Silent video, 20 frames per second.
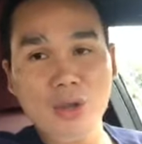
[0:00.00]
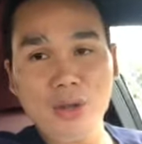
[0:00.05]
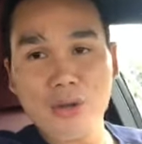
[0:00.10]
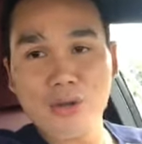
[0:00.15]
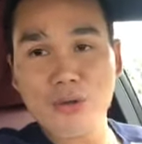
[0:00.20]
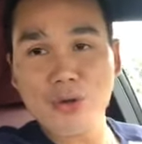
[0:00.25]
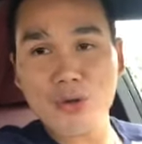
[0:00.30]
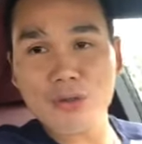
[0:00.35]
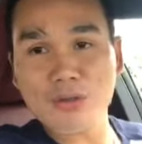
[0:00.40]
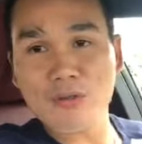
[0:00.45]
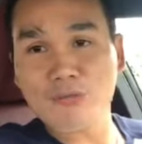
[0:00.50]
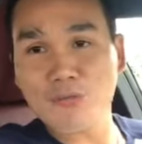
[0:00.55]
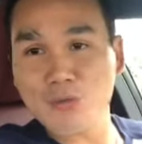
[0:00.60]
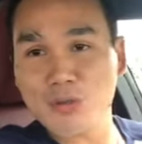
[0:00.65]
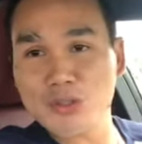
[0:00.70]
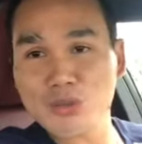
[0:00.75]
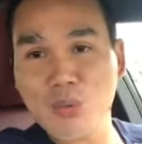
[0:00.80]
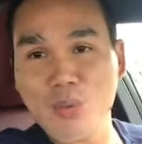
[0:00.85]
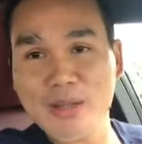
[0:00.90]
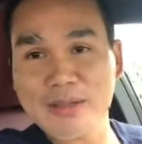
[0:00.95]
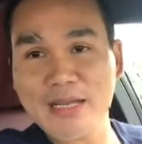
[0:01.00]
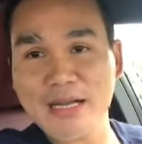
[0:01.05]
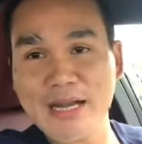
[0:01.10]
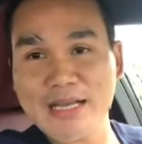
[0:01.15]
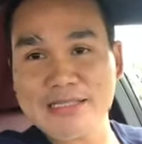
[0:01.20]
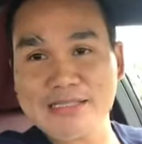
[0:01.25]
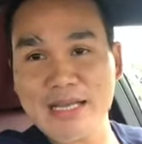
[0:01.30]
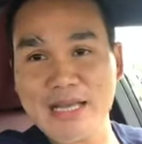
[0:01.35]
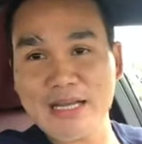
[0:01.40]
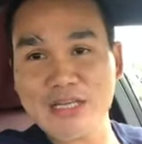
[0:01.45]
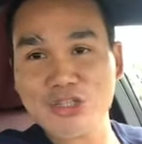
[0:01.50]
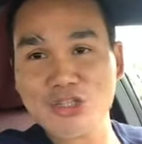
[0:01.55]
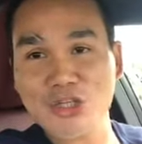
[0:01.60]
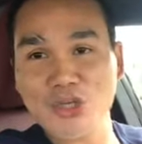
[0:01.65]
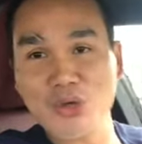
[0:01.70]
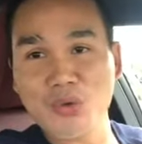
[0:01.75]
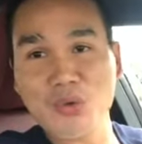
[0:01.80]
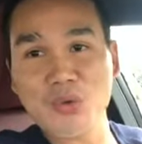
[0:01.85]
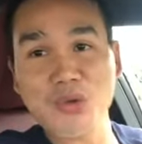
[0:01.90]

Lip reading: you're the first one that I sent it to.